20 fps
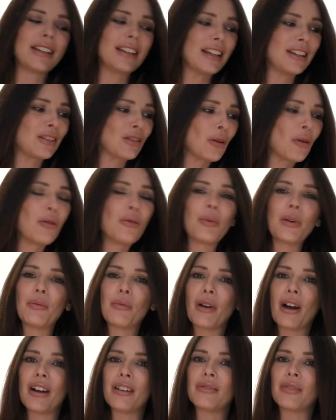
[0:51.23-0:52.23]
it's all been
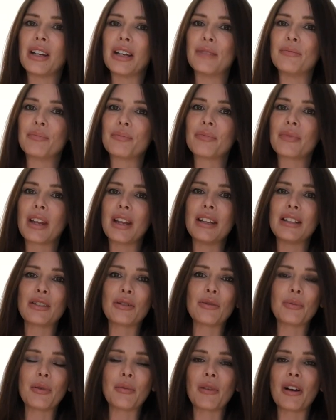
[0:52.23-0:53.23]
worth it. It's
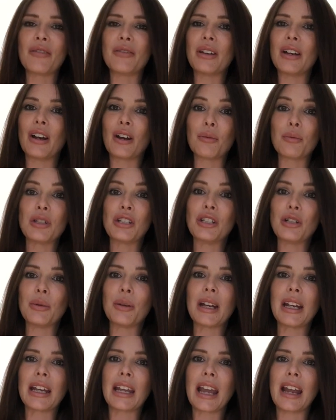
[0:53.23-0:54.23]
all been worth it, and I would do
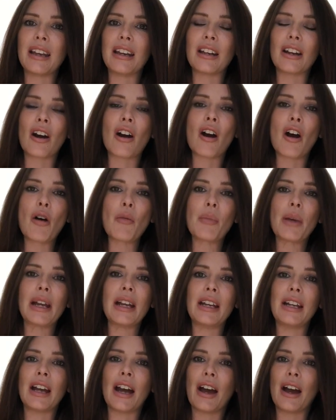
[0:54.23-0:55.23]
it again in a
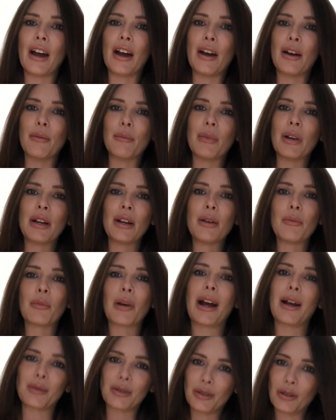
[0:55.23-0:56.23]
heartbeat. Um,
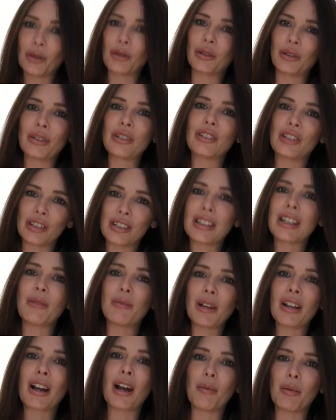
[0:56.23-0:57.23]
perhaps not, just give
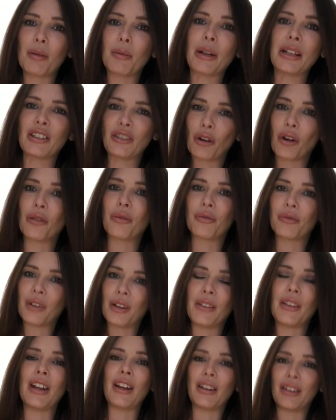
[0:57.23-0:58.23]
me a couple of weeks off
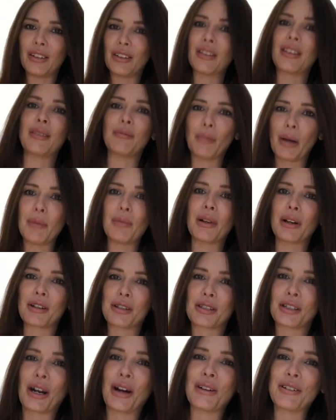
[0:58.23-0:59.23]
and then maybe I'll
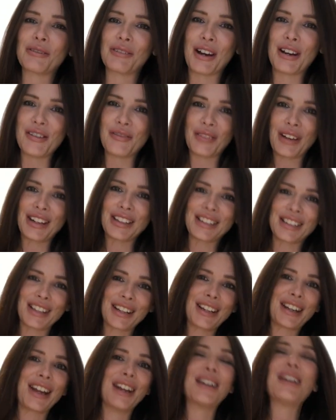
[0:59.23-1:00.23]
start renovating
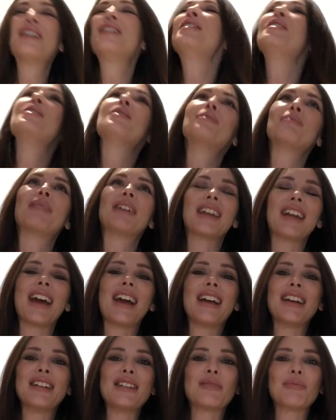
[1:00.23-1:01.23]
again. But yeah,
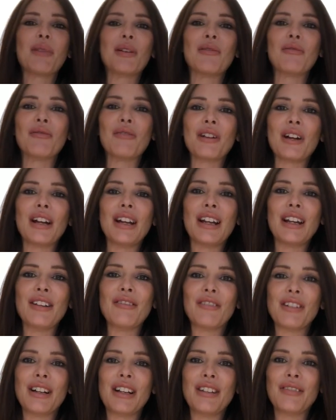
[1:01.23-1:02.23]
it's been really,
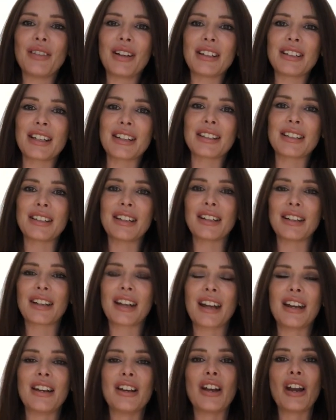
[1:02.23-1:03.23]
really fantastic,
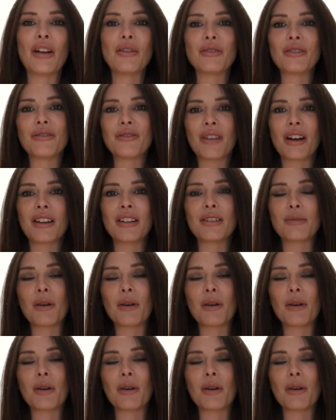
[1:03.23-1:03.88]
and loads of fun